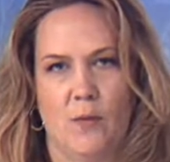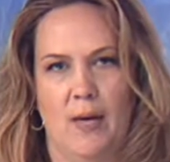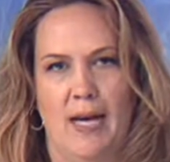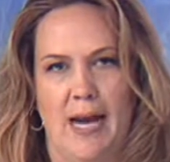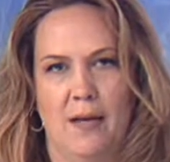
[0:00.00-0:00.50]

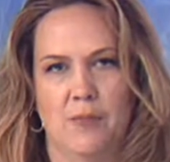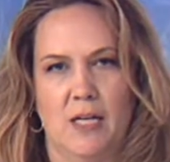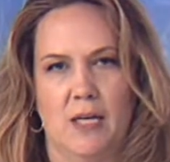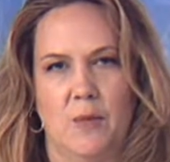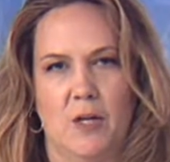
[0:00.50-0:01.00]
equity
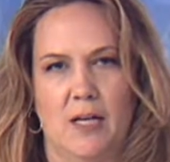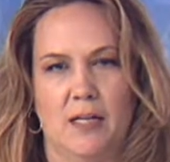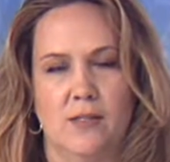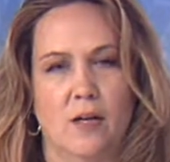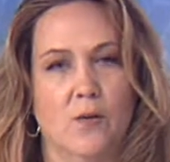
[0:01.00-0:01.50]
gaps in
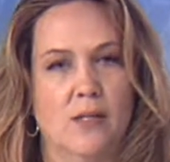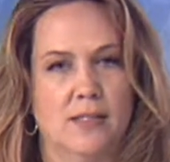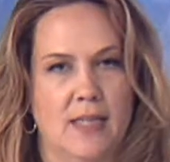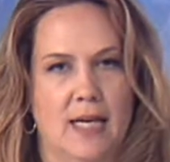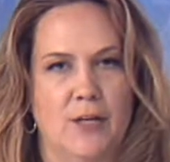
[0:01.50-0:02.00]
communities
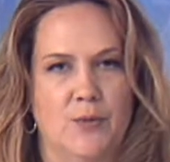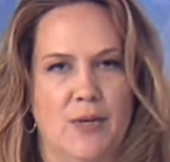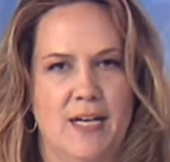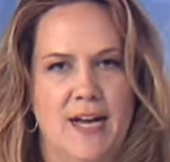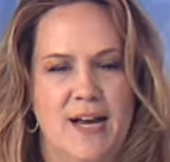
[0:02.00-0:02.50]
across the country.